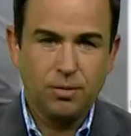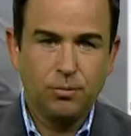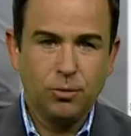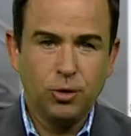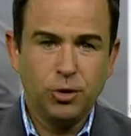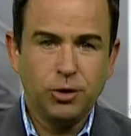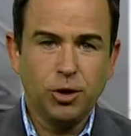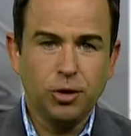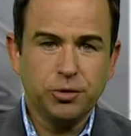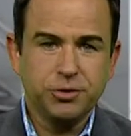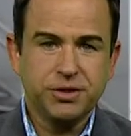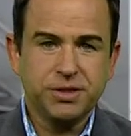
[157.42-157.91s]

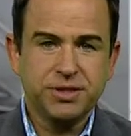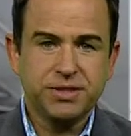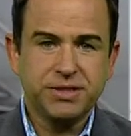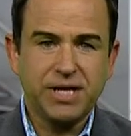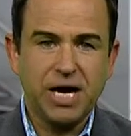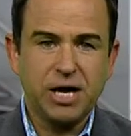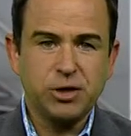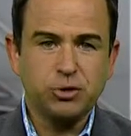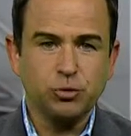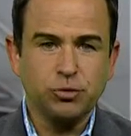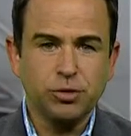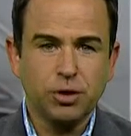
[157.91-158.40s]
Munoz is
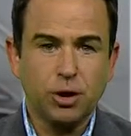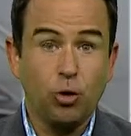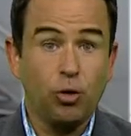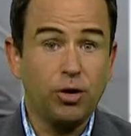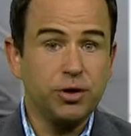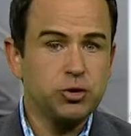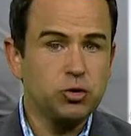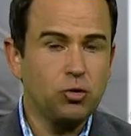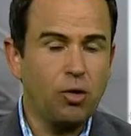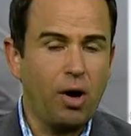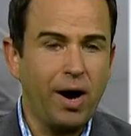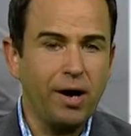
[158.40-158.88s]
scheduled to go
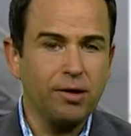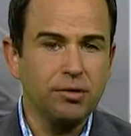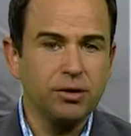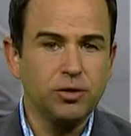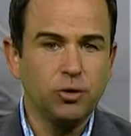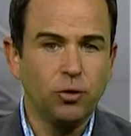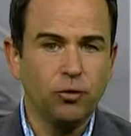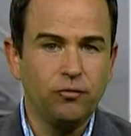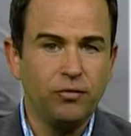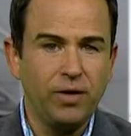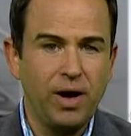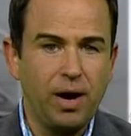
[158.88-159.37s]
on trial
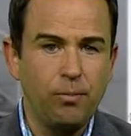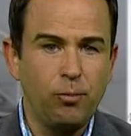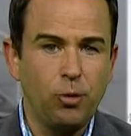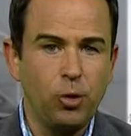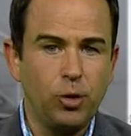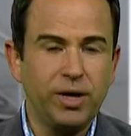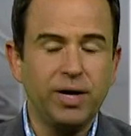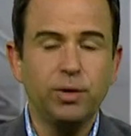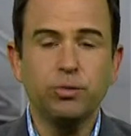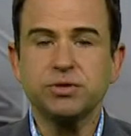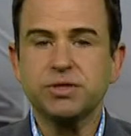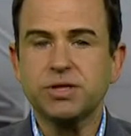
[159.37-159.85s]
in
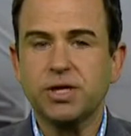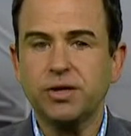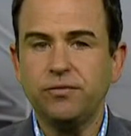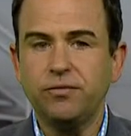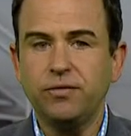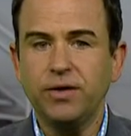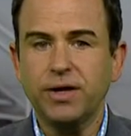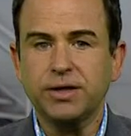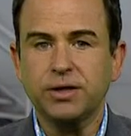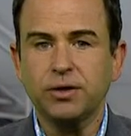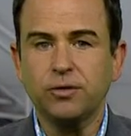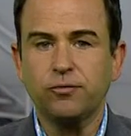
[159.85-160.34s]
November. He was
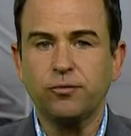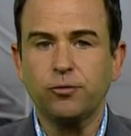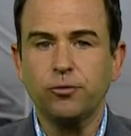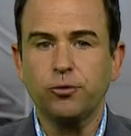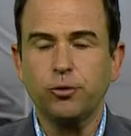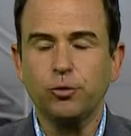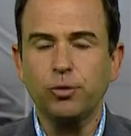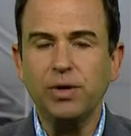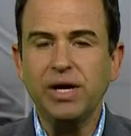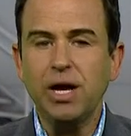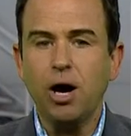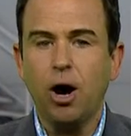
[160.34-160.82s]
convicted for
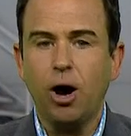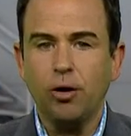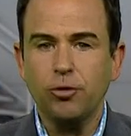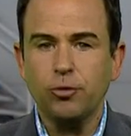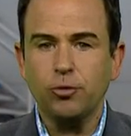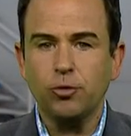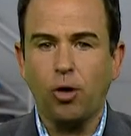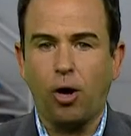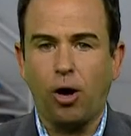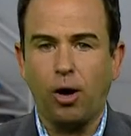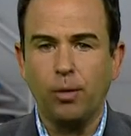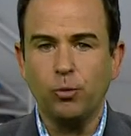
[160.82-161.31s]
three
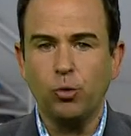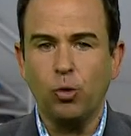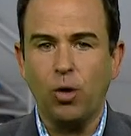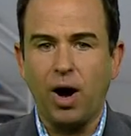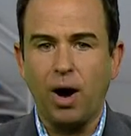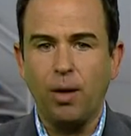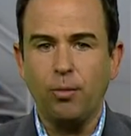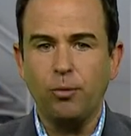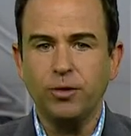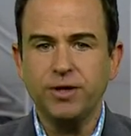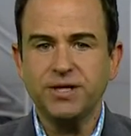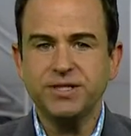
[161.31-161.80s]
other armed
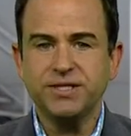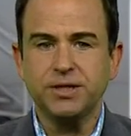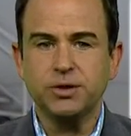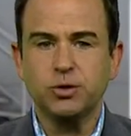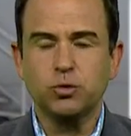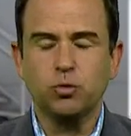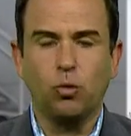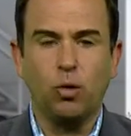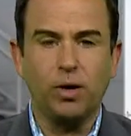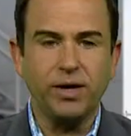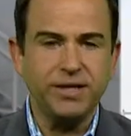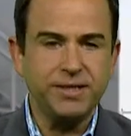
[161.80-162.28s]
robberies
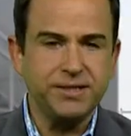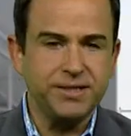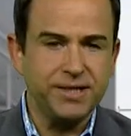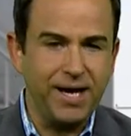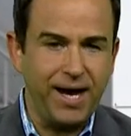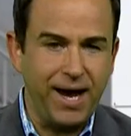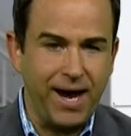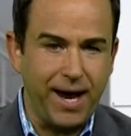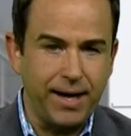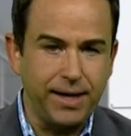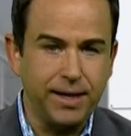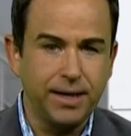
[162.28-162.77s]
in
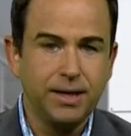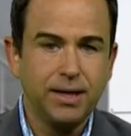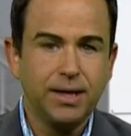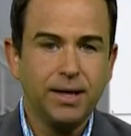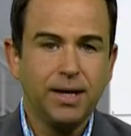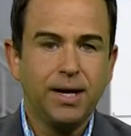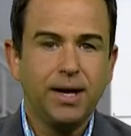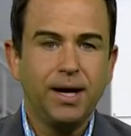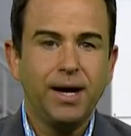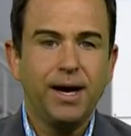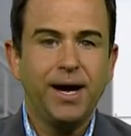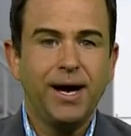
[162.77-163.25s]
2010
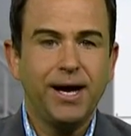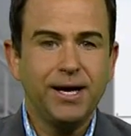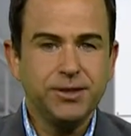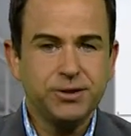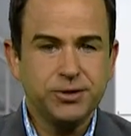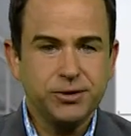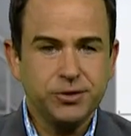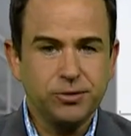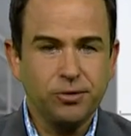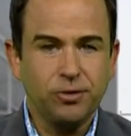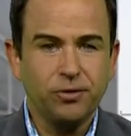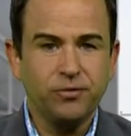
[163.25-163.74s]

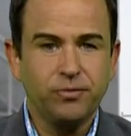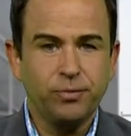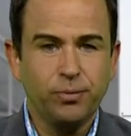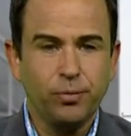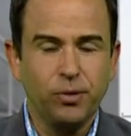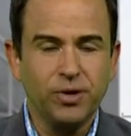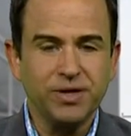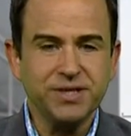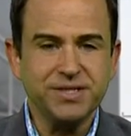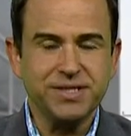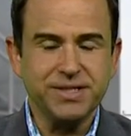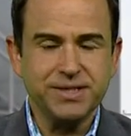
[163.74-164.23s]
and served
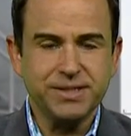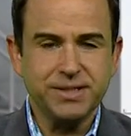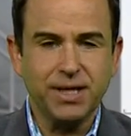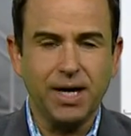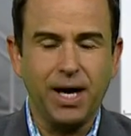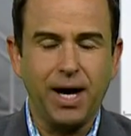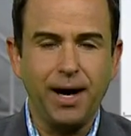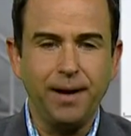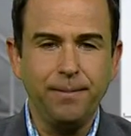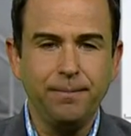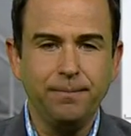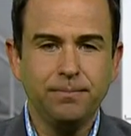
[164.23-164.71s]
prison
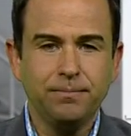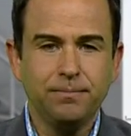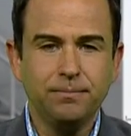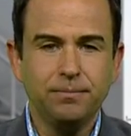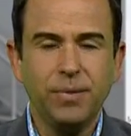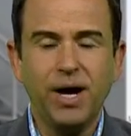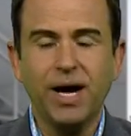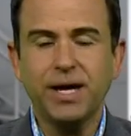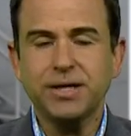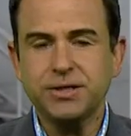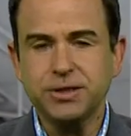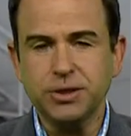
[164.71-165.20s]
time.
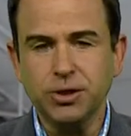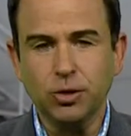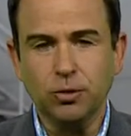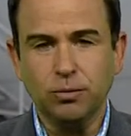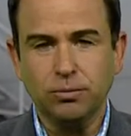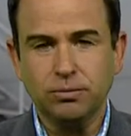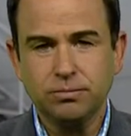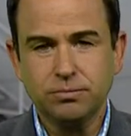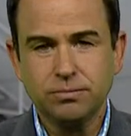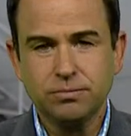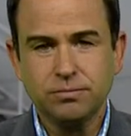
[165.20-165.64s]
Back to you.